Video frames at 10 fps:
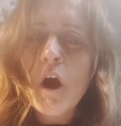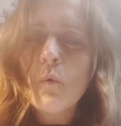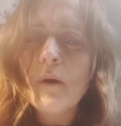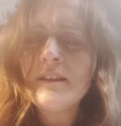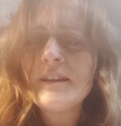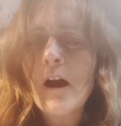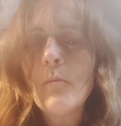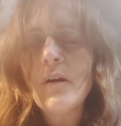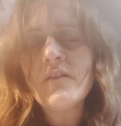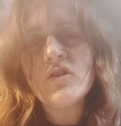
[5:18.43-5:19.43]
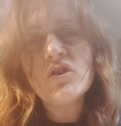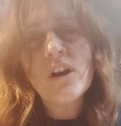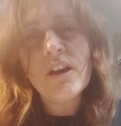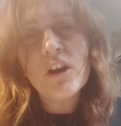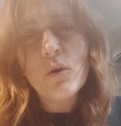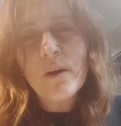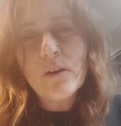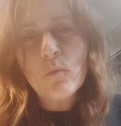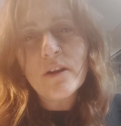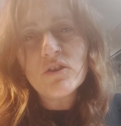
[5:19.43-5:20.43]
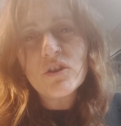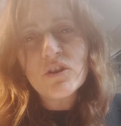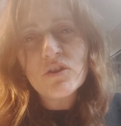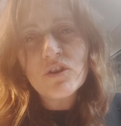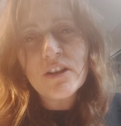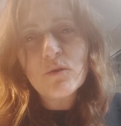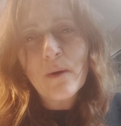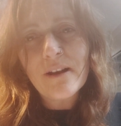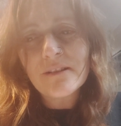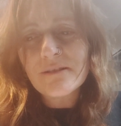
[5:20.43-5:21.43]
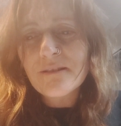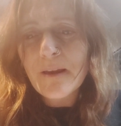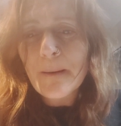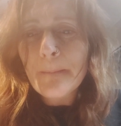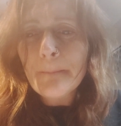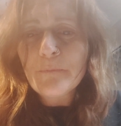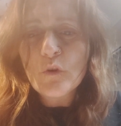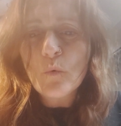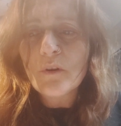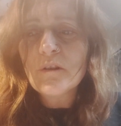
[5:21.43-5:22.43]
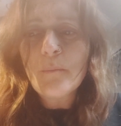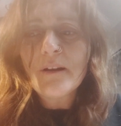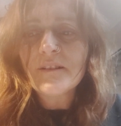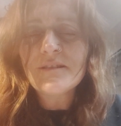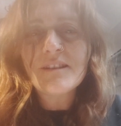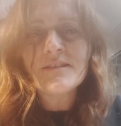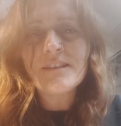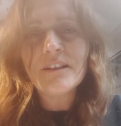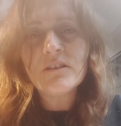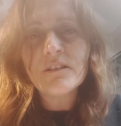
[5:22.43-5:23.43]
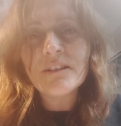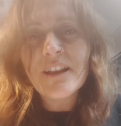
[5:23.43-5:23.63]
weighed down by the shadow in which she dwells, toward the bells that signal,